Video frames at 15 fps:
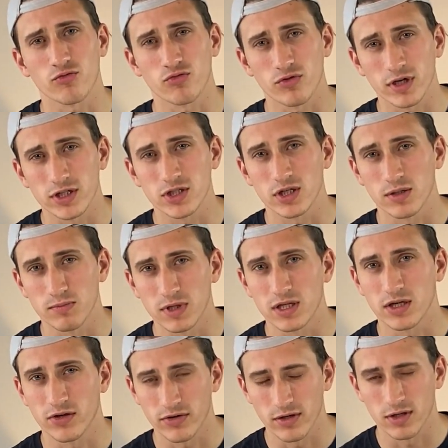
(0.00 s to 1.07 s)
rigid
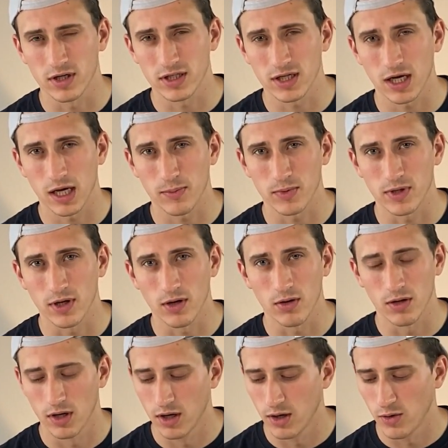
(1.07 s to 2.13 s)
material on top, you know,
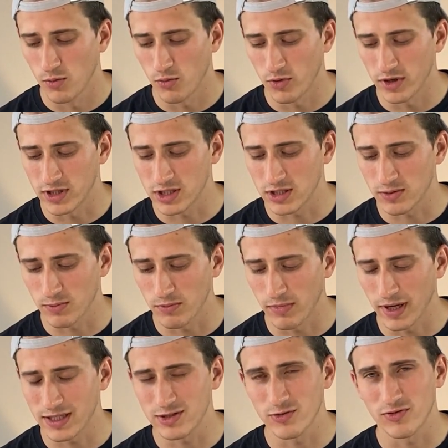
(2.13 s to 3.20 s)
which
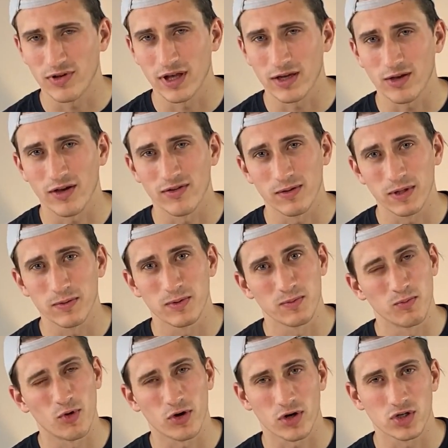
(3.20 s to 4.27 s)
makes you feel like you have a little bit
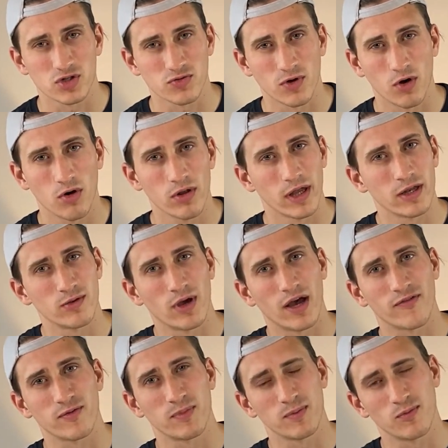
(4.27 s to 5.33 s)
more control and you
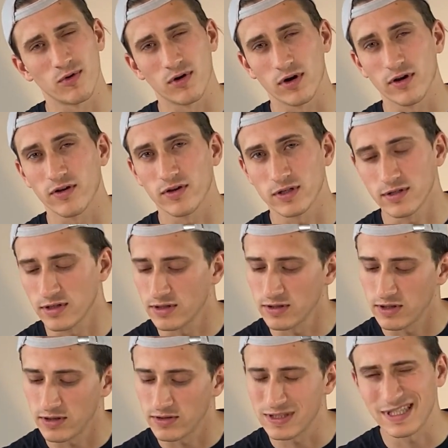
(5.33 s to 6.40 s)
have a bit more
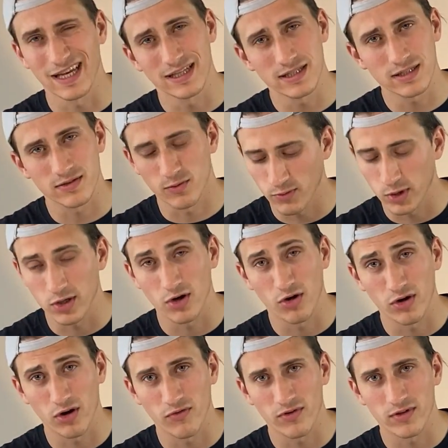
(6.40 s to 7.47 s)
sense when you're
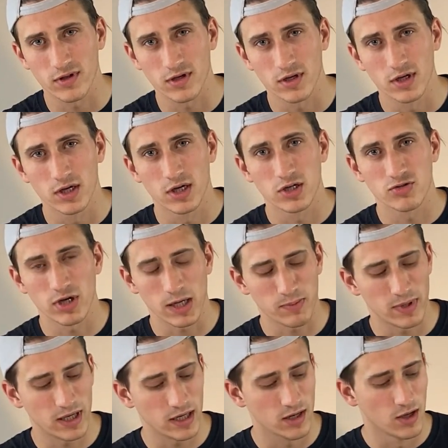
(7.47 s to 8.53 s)
going over the
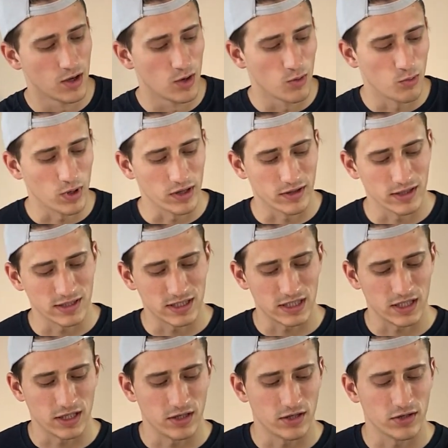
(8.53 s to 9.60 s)
trackpad. While this
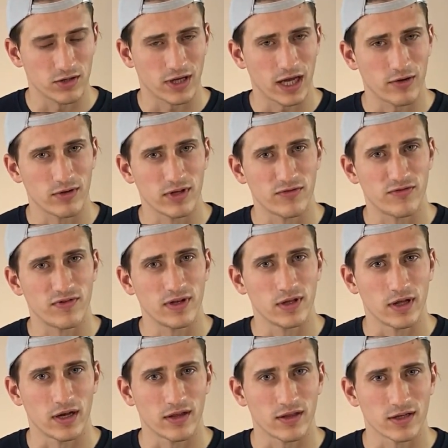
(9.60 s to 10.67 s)
here, you can't really feel
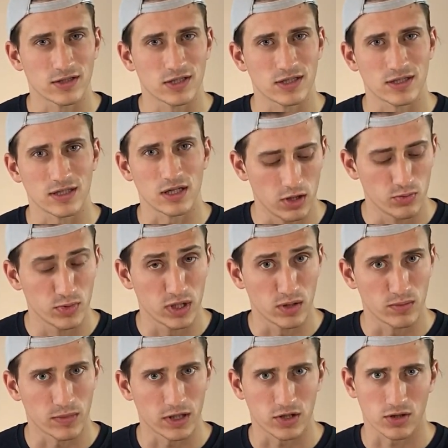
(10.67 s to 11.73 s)
anything. It's just
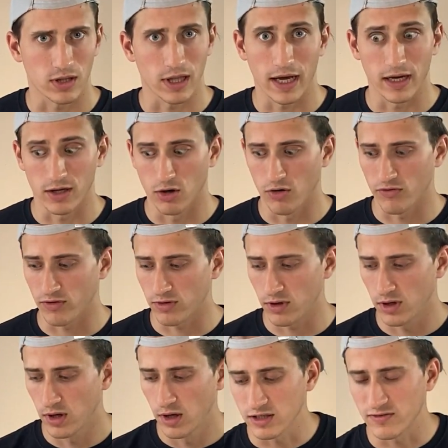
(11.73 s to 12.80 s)
aluminum that you're gliding over.
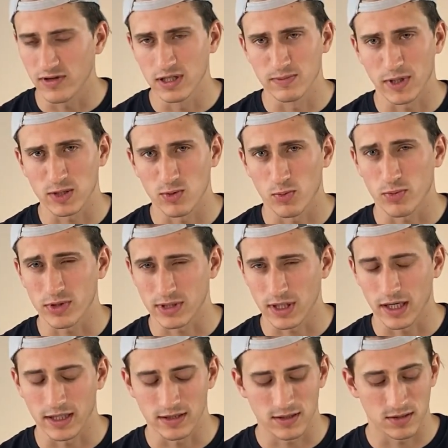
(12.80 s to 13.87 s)
This feels much more
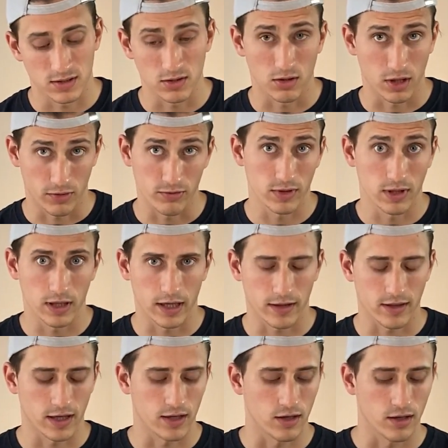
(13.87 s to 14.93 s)
precise. So I really
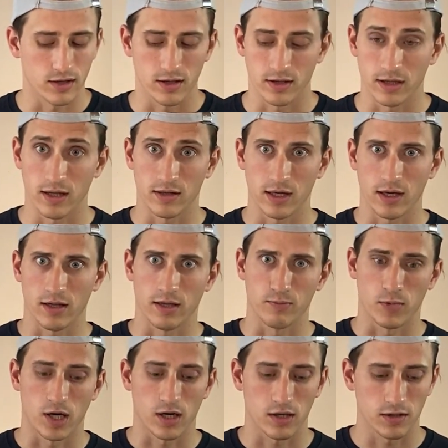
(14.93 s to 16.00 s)
like that on the Dell
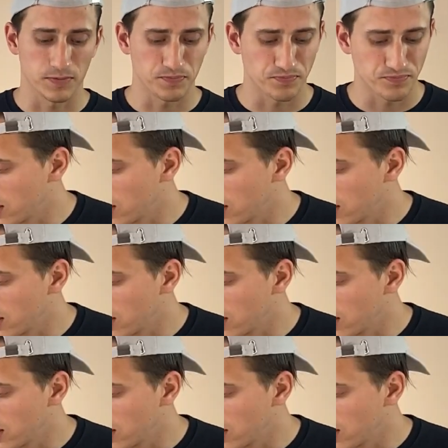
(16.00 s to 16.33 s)
model.